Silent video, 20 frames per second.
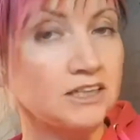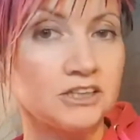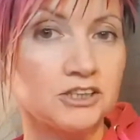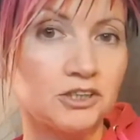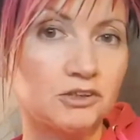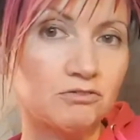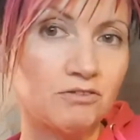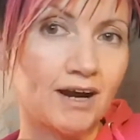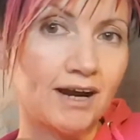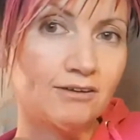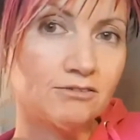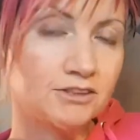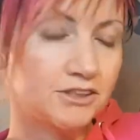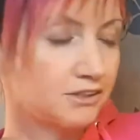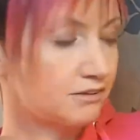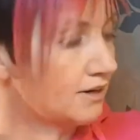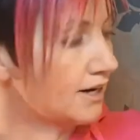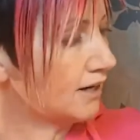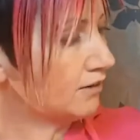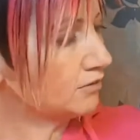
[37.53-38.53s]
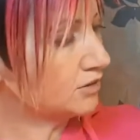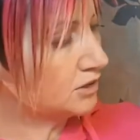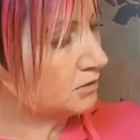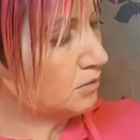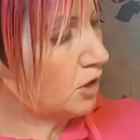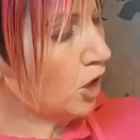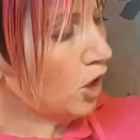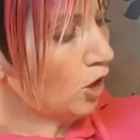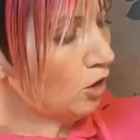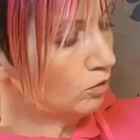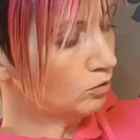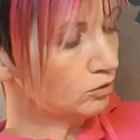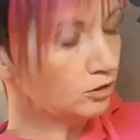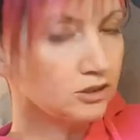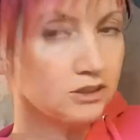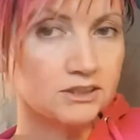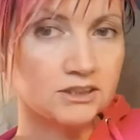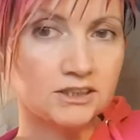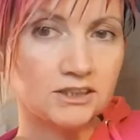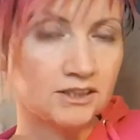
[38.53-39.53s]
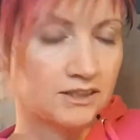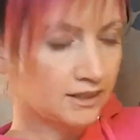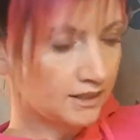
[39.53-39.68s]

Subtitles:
to router out some holes.